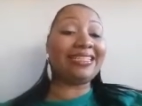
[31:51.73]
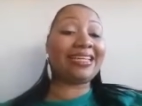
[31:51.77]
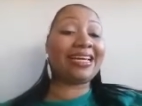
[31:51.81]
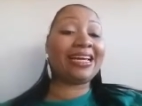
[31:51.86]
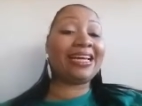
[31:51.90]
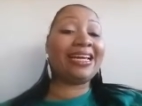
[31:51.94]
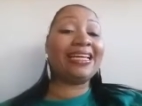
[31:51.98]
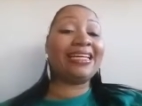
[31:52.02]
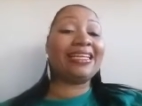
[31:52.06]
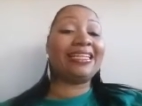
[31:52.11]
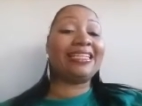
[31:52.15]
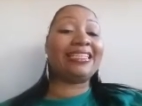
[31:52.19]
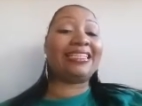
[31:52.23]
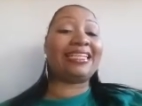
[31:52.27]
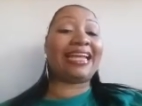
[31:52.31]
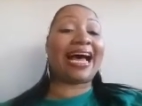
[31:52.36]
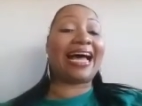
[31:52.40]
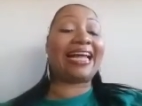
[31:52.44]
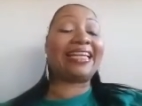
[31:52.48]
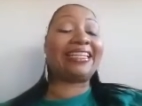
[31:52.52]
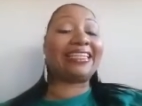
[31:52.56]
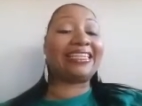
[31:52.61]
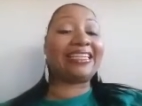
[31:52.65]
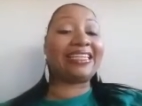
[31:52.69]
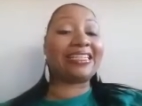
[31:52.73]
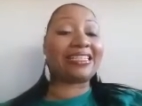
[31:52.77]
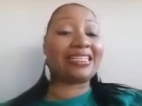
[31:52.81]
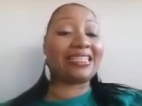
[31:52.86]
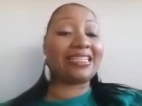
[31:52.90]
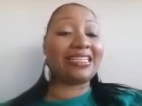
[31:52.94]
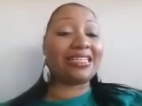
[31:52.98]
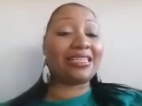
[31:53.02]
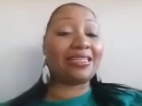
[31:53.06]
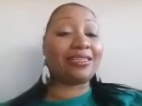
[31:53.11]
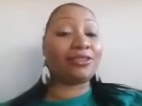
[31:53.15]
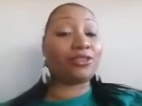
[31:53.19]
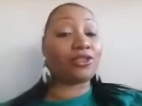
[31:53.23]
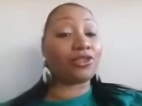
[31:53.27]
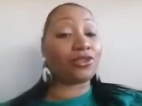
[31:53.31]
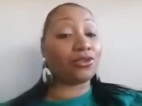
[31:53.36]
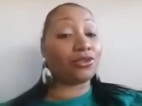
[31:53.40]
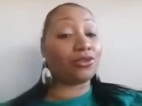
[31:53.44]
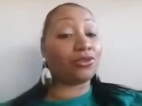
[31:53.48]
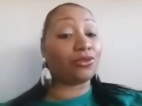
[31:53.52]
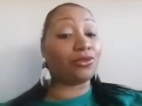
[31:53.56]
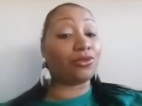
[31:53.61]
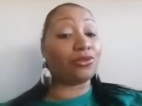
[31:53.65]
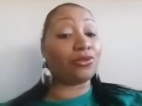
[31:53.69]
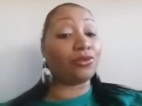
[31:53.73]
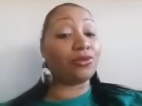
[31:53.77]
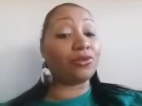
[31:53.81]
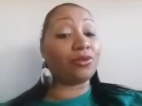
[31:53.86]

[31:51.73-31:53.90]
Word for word: not listening to